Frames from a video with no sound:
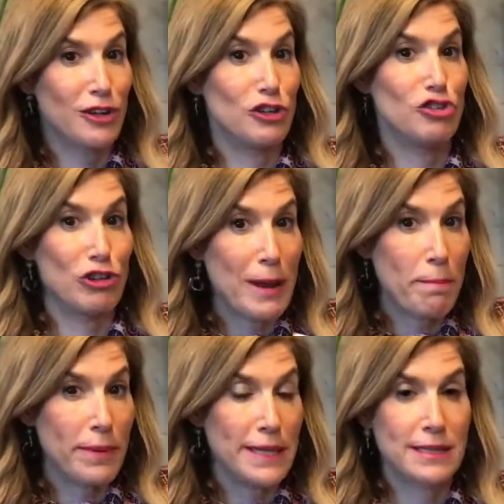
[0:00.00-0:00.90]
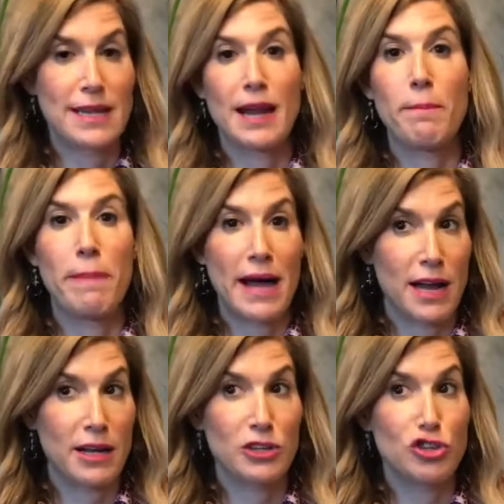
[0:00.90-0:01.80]
or drip. It's not a
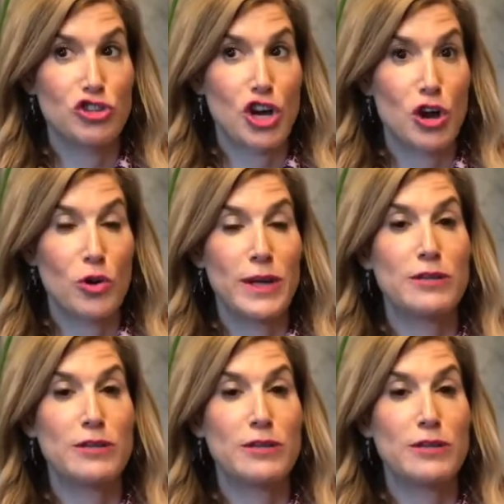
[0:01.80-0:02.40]
bottle, so